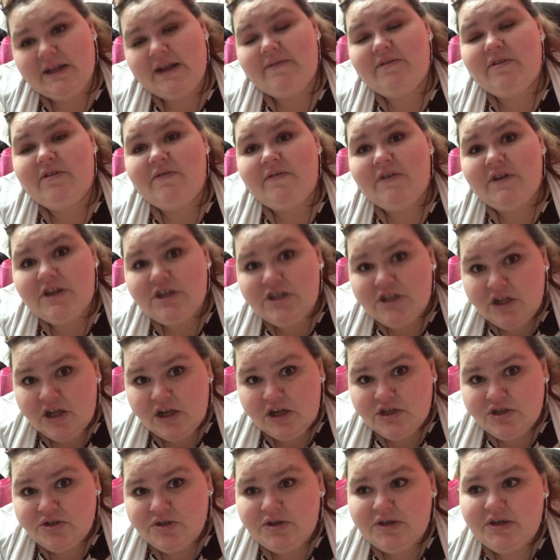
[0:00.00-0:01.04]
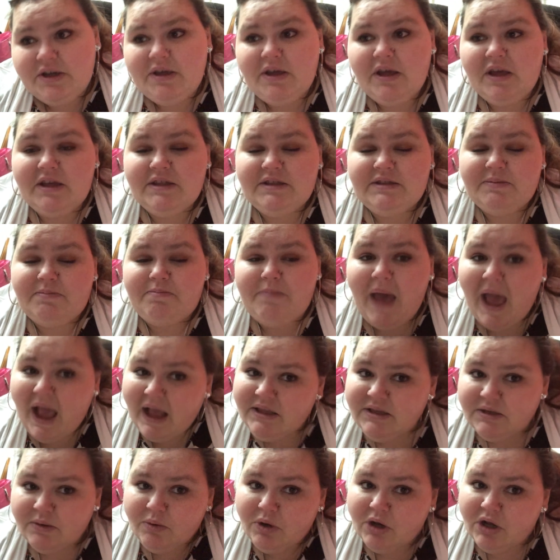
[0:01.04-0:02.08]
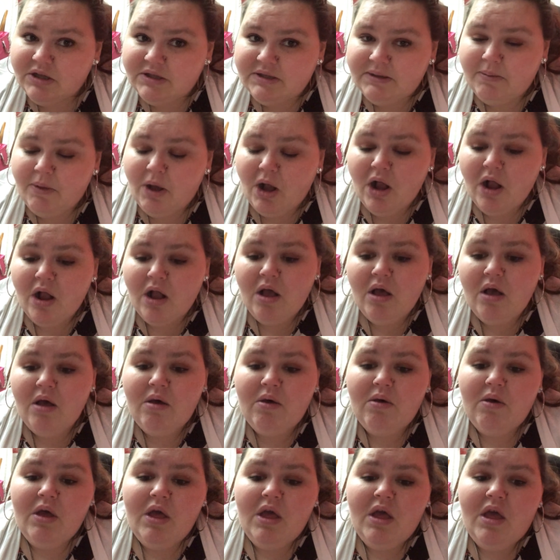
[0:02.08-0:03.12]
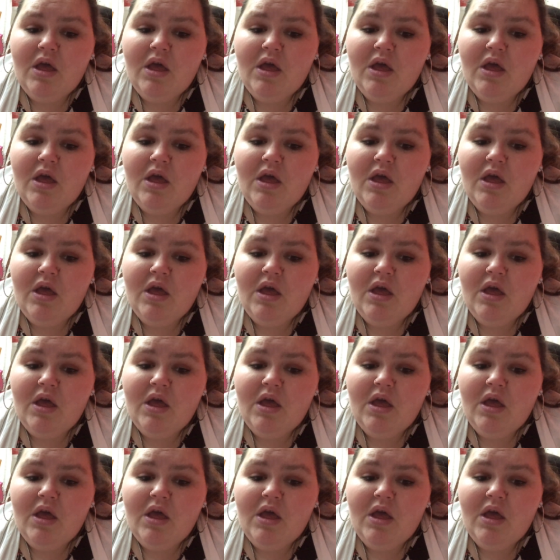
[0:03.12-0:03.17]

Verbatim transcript: I have to finish laundry. It's back to work tomorrow.